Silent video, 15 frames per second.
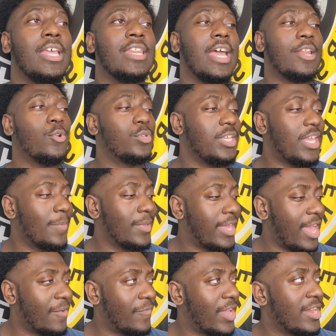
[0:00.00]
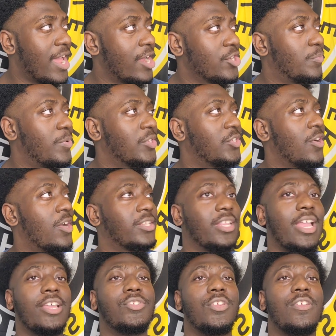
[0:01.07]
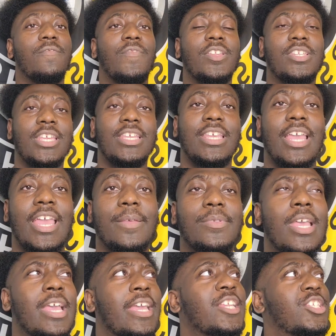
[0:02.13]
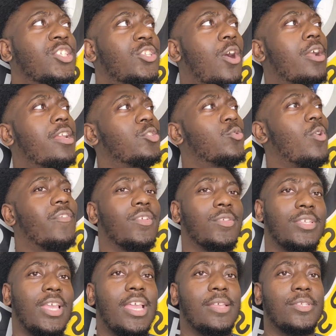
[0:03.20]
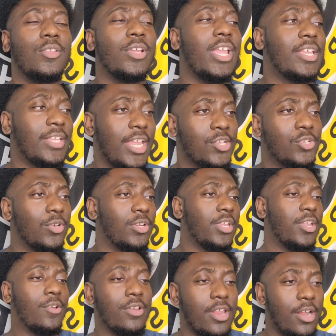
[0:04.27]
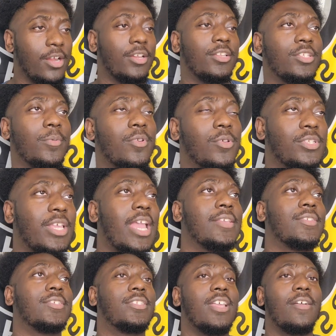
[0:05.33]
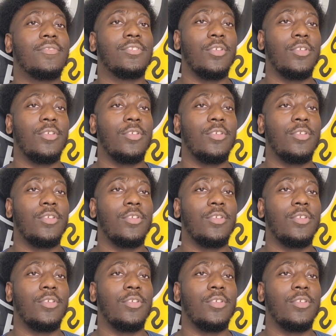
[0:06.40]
Now, I know DK Metcalf had 900 plus yards last year in 15 games. He started 12 of those games. You know, he had injured here and there in some of those games and stuff.